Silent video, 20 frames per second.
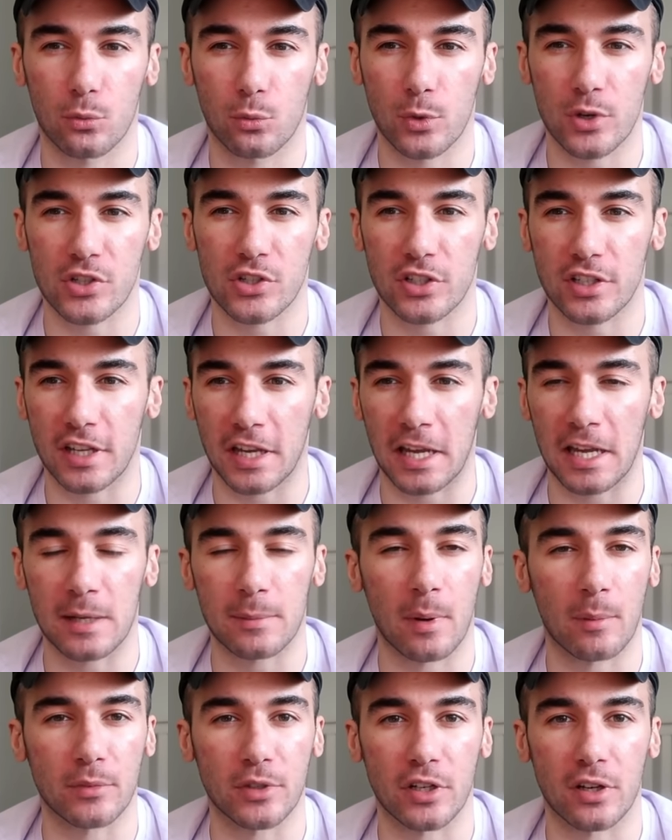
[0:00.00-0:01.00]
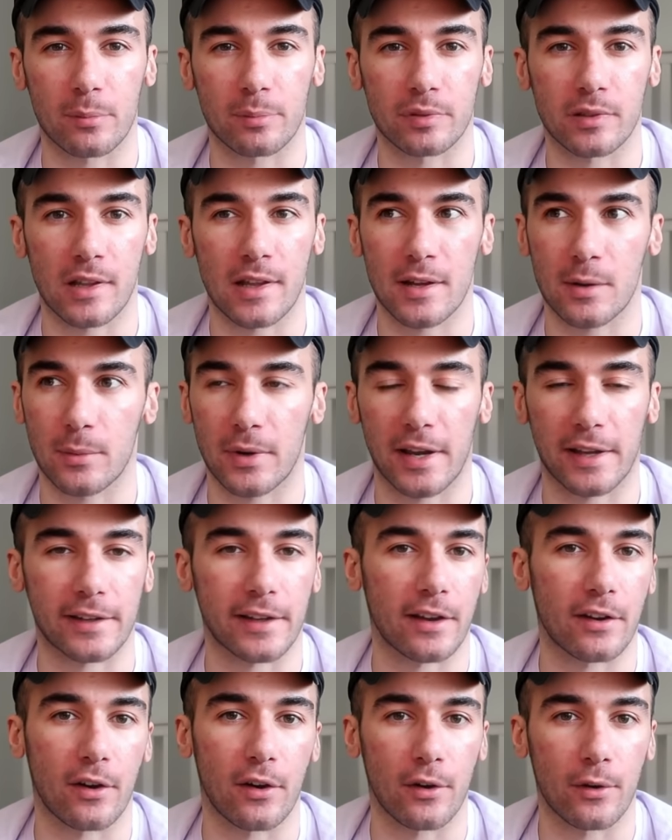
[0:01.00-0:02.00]
which game I'm gonna play when I
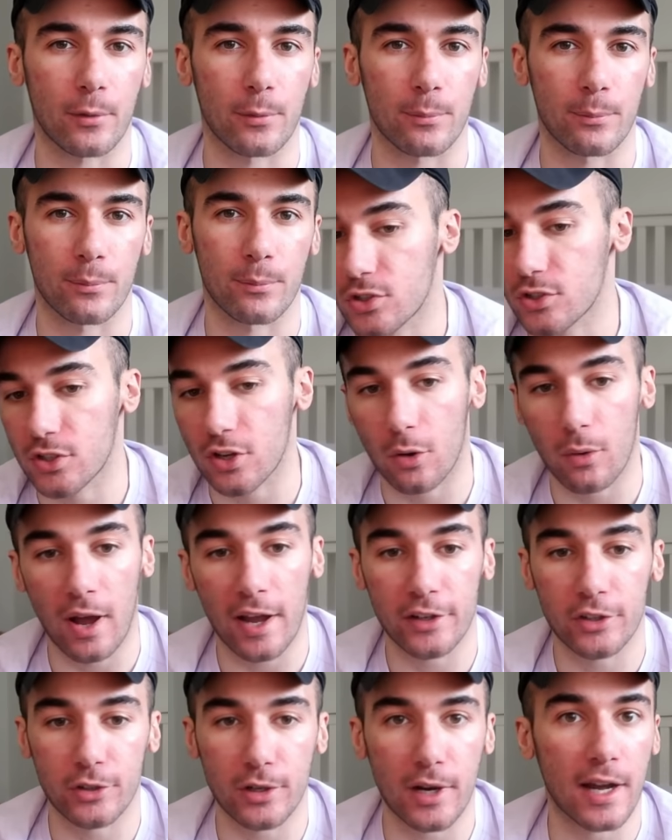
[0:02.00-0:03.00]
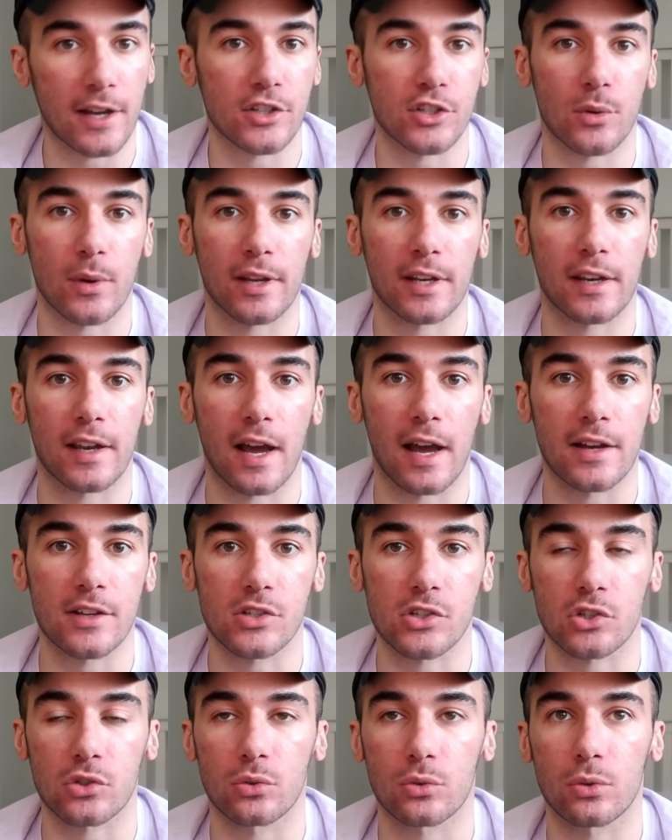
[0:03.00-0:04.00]
get home. So I graduated high
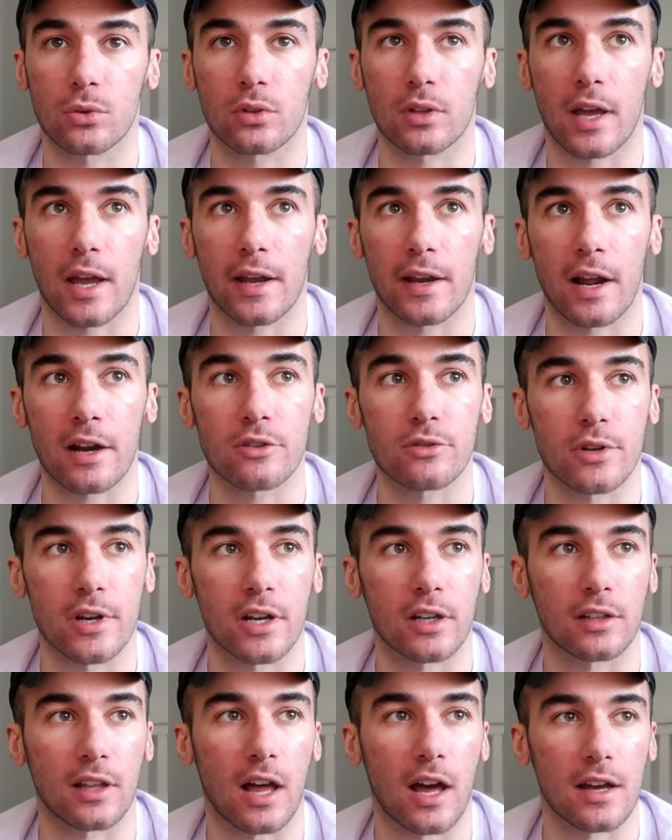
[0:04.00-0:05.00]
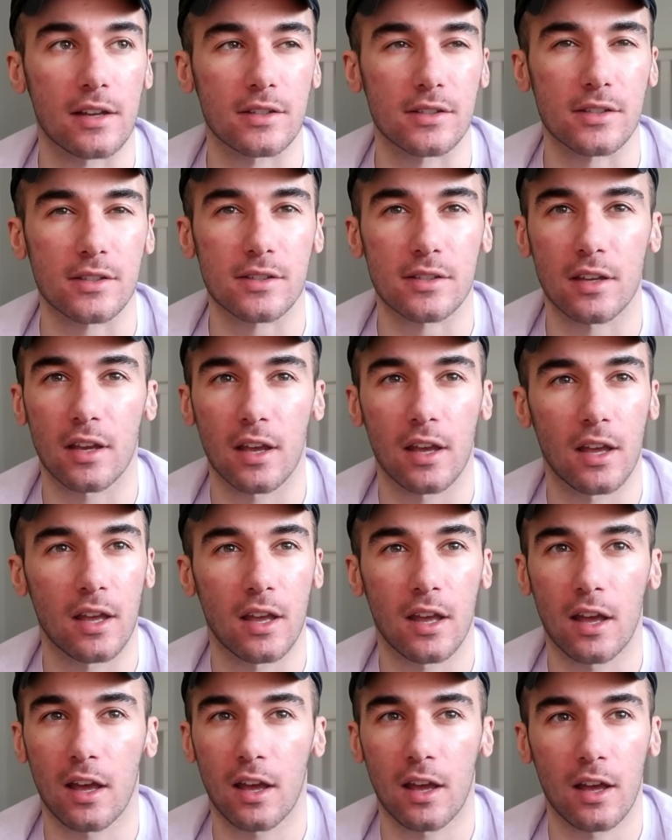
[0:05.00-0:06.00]
school and I realized
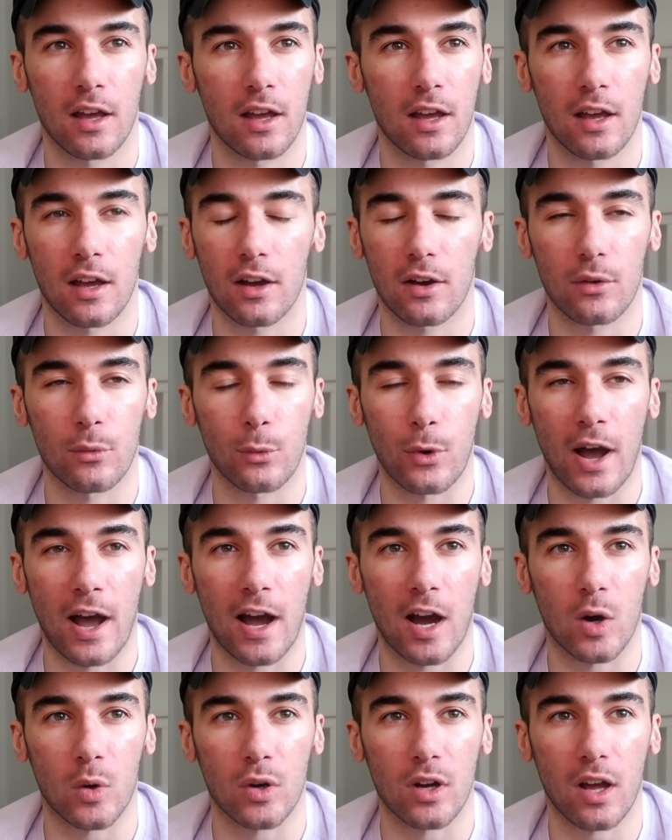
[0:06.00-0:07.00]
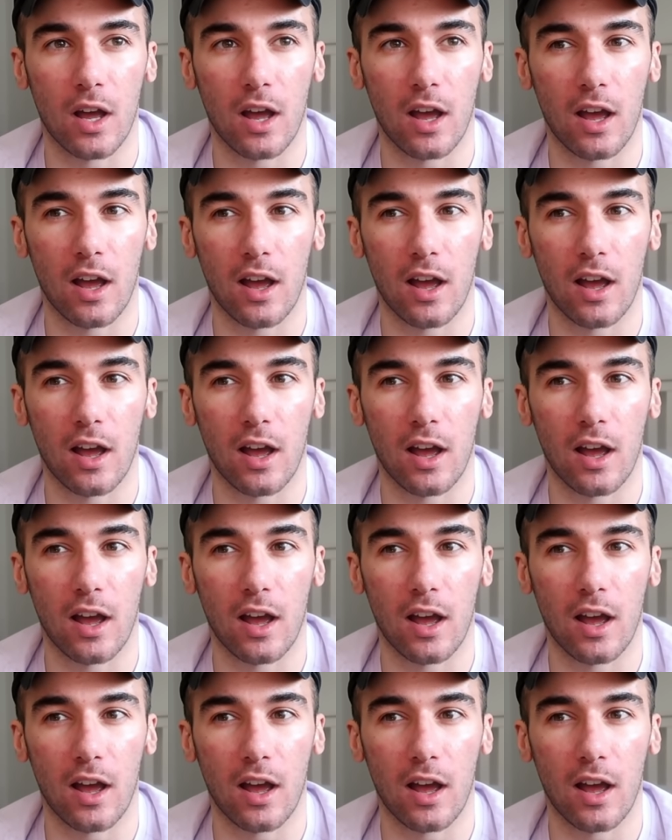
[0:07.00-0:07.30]
wow,